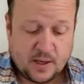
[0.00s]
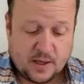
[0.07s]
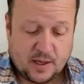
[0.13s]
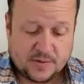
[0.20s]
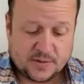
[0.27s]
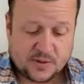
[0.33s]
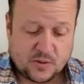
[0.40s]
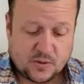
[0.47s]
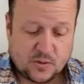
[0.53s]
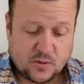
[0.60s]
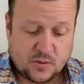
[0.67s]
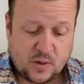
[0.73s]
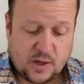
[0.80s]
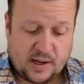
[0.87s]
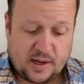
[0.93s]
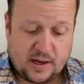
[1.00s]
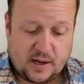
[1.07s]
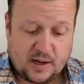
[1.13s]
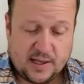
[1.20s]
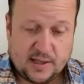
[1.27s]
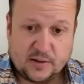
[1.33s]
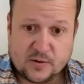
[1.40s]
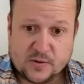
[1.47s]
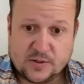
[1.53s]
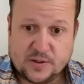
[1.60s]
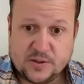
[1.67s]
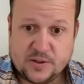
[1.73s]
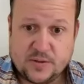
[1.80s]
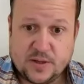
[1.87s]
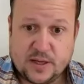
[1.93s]
And so the way I learned to
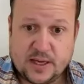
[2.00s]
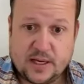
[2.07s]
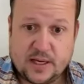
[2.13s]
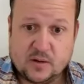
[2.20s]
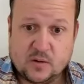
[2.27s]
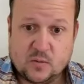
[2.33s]
do that